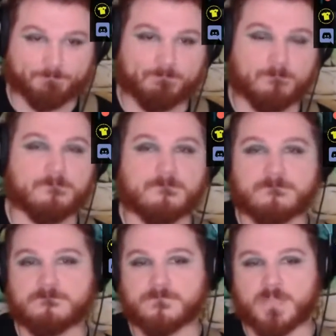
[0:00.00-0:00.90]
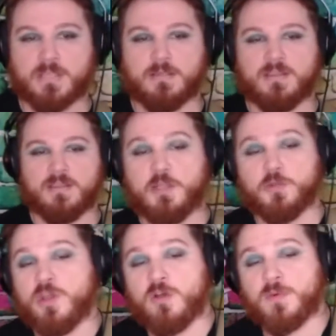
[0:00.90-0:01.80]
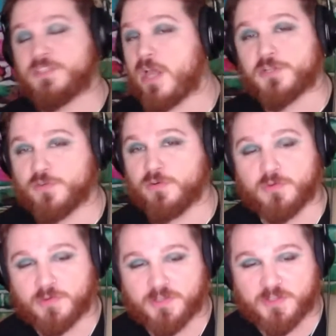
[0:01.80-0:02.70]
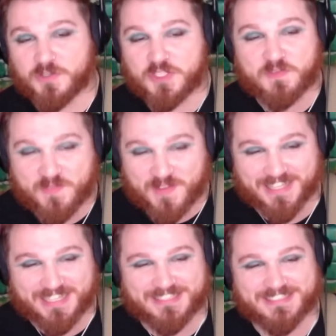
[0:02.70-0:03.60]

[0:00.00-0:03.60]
And you'll know it's all true. You'll just feel it.